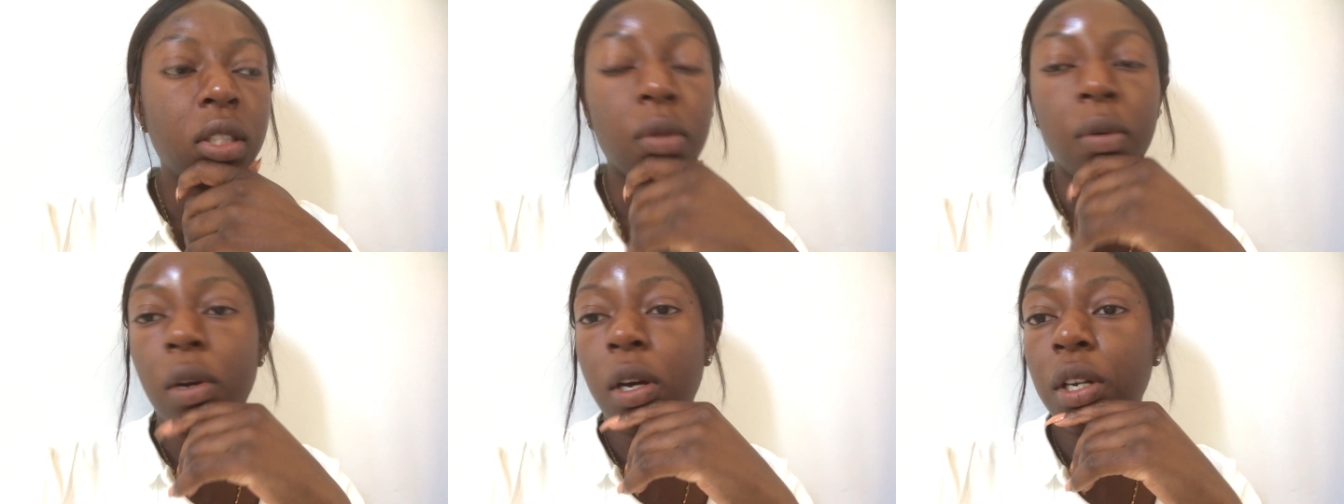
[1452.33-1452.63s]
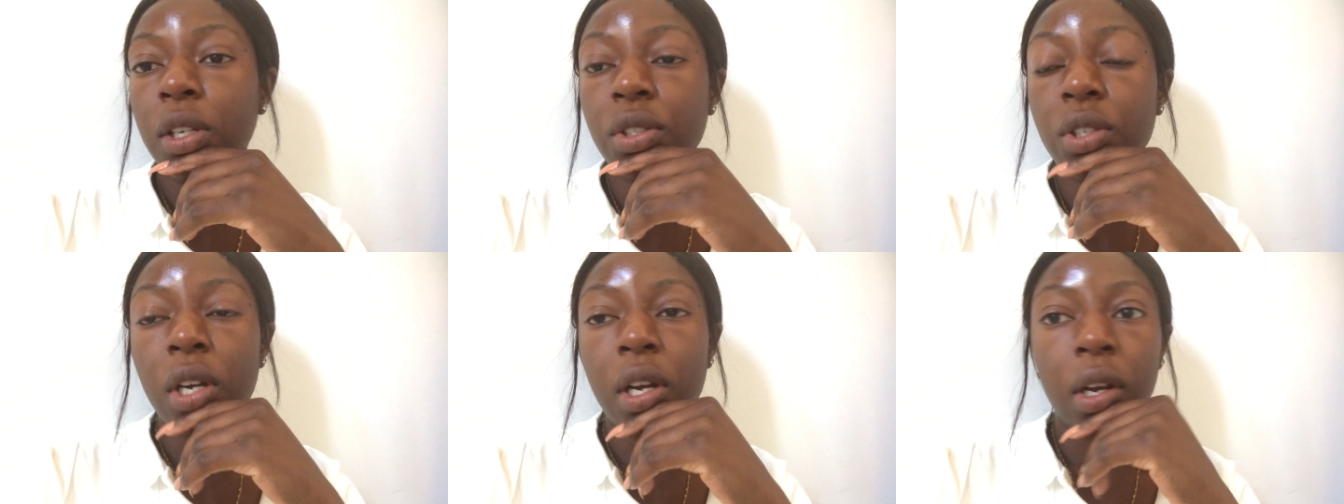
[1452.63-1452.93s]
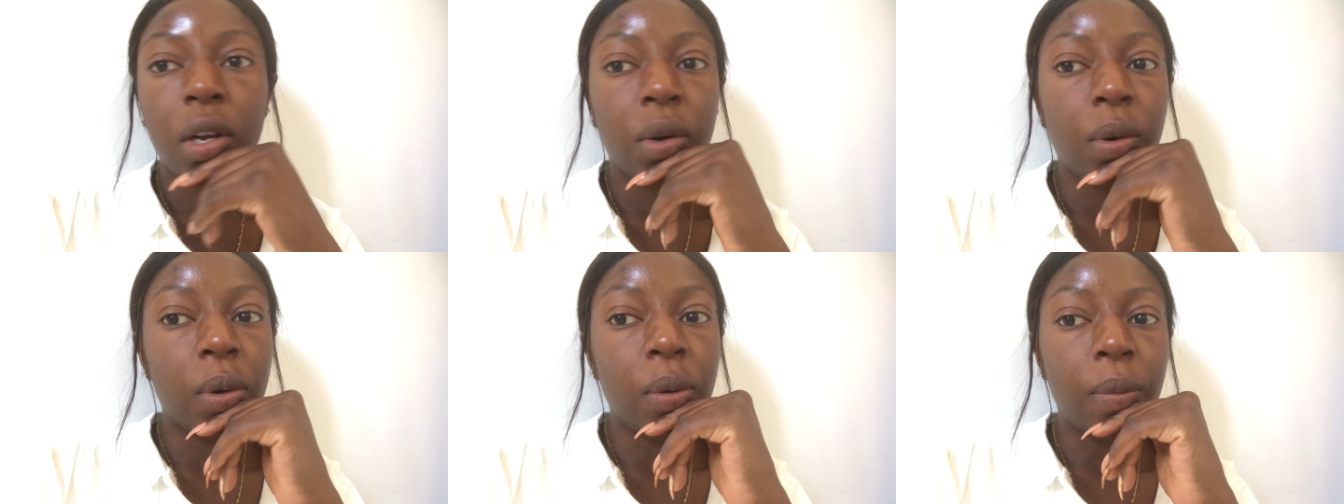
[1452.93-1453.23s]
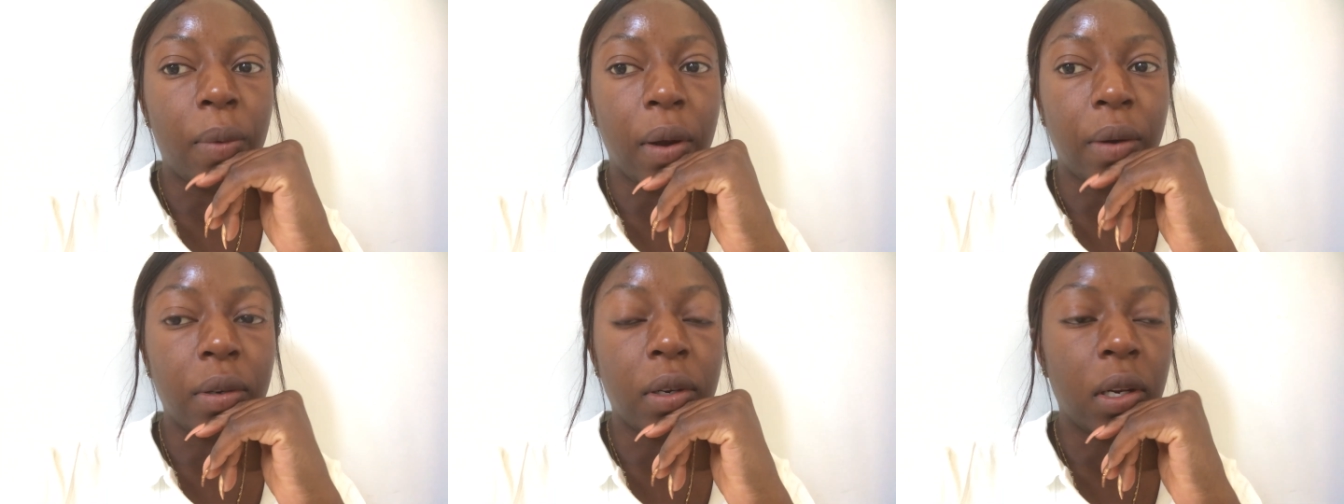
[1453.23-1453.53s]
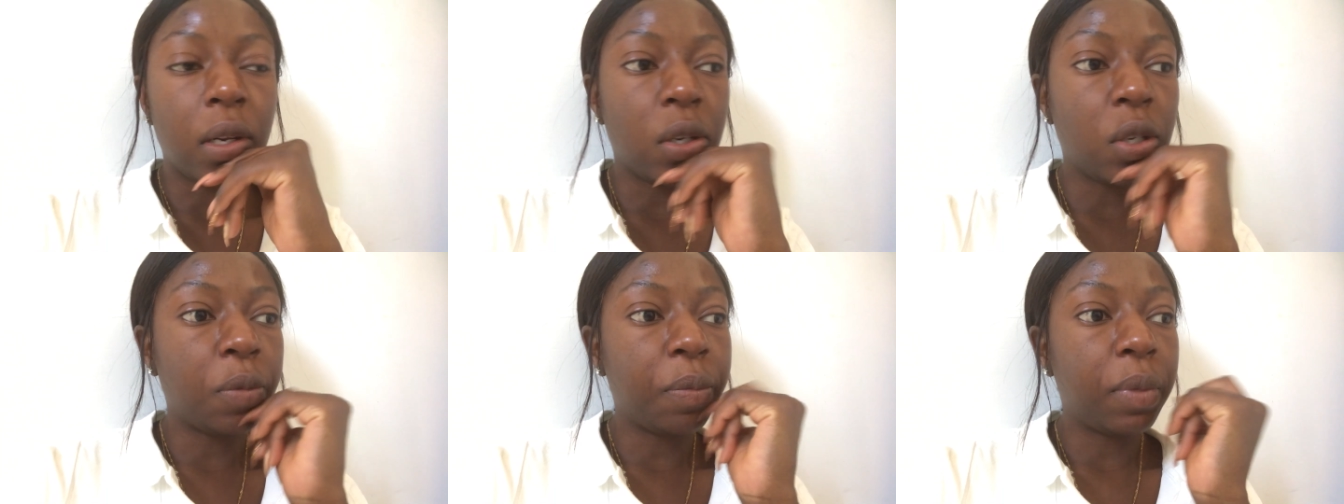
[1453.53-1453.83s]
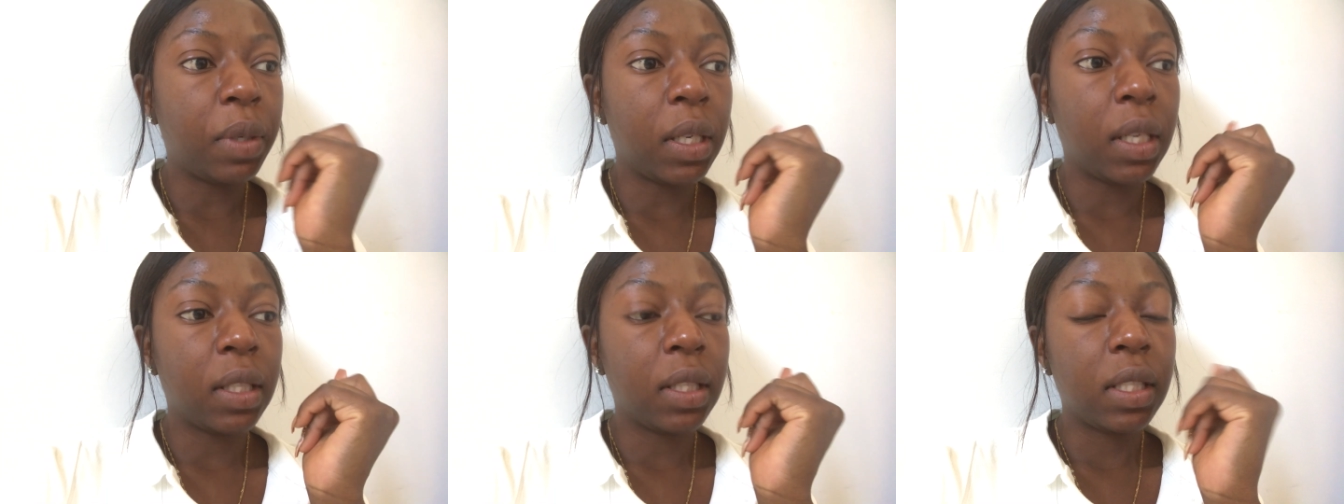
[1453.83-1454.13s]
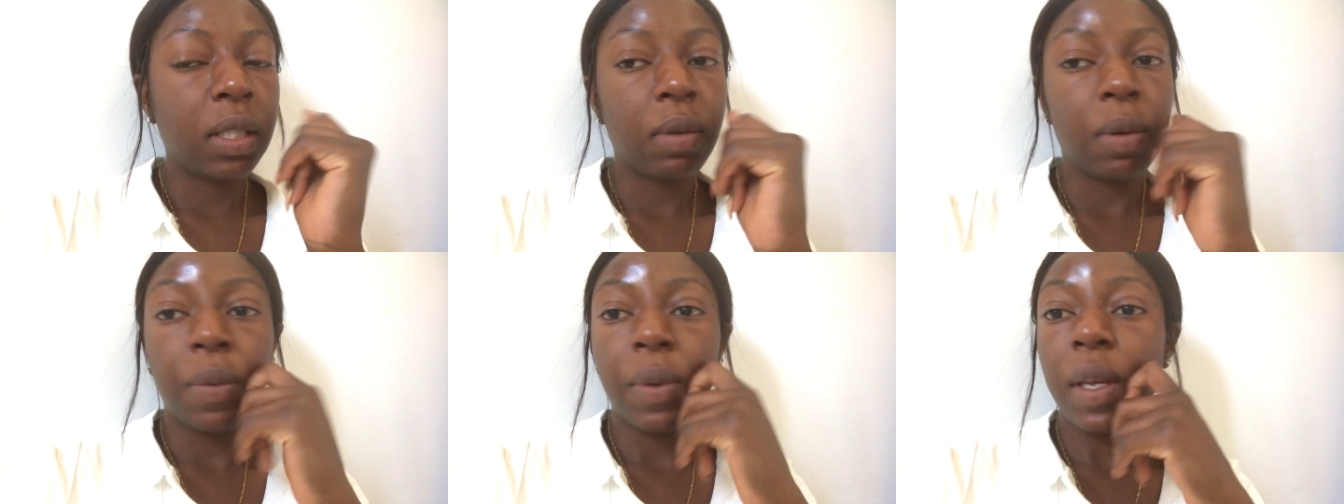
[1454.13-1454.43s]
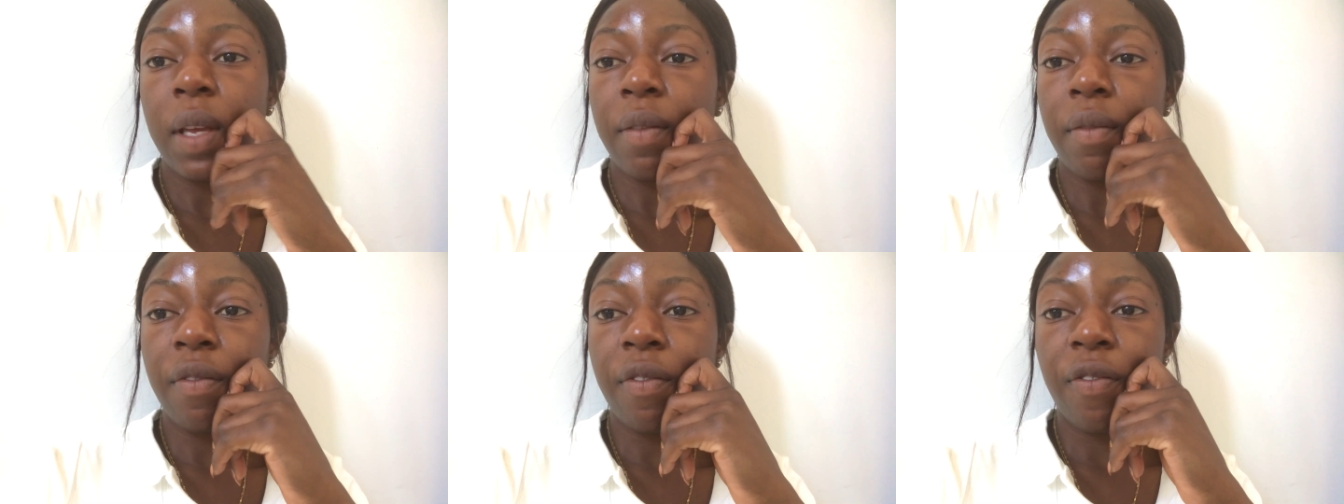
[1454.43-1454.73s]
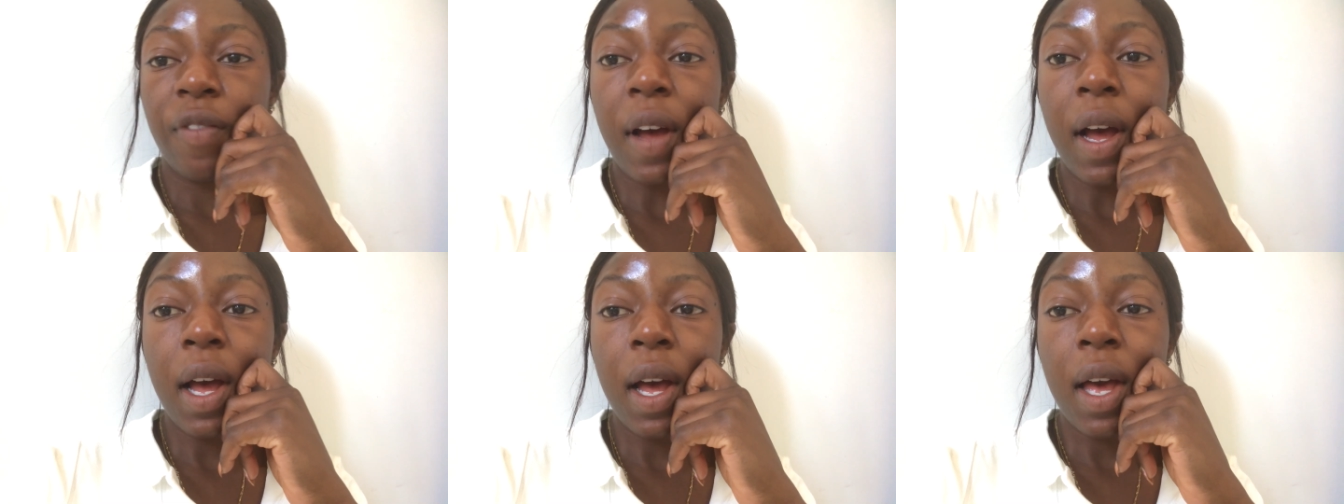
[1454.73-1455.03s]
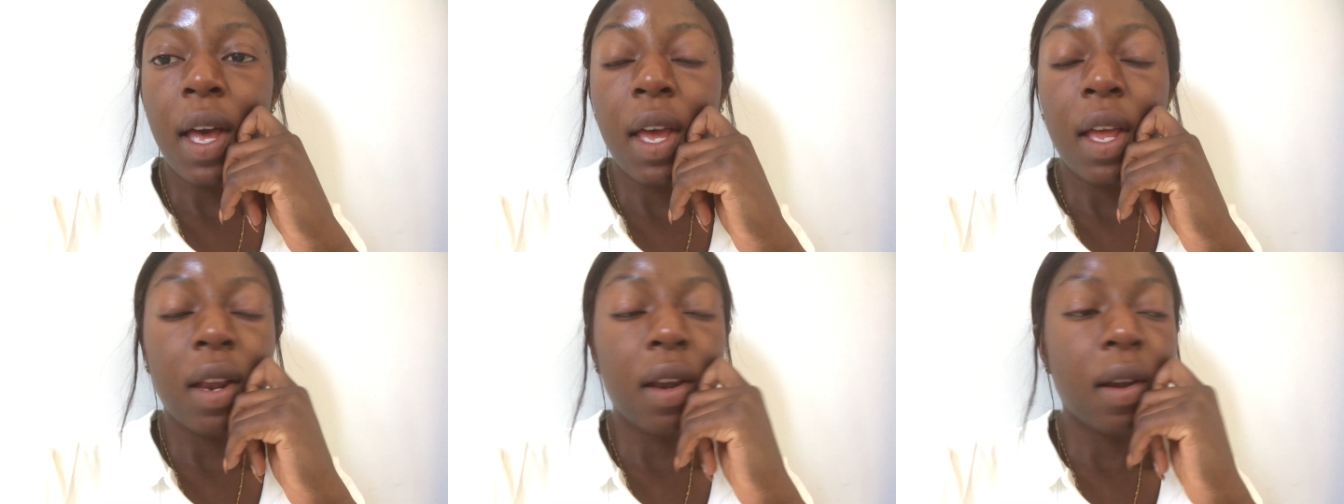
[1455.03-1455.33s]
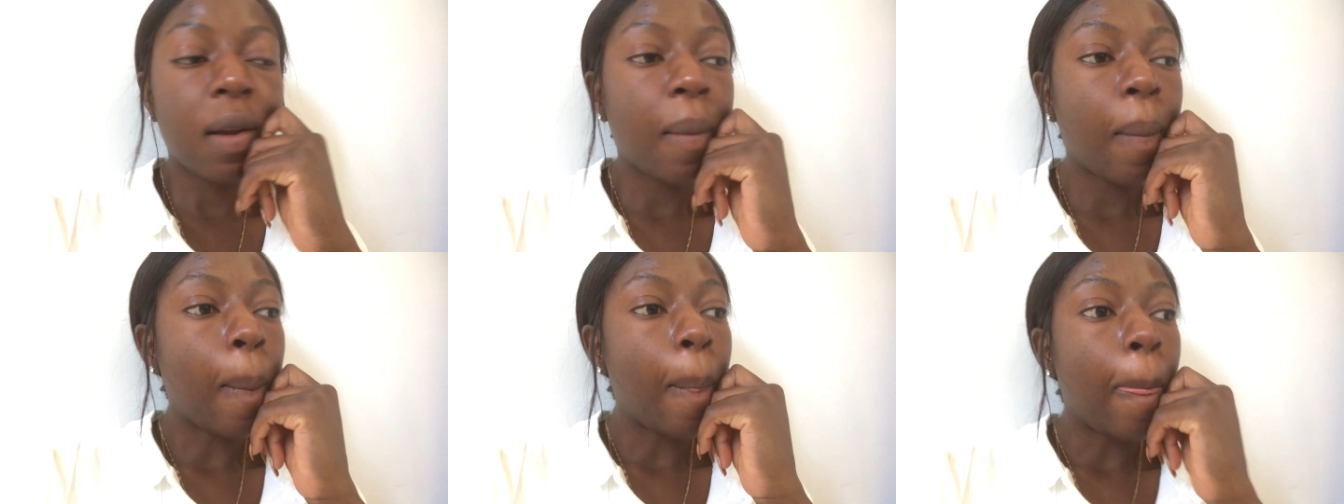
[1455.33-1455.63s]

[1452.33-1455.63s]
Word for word: So we're gonna try to go around a little bit, see what we can find,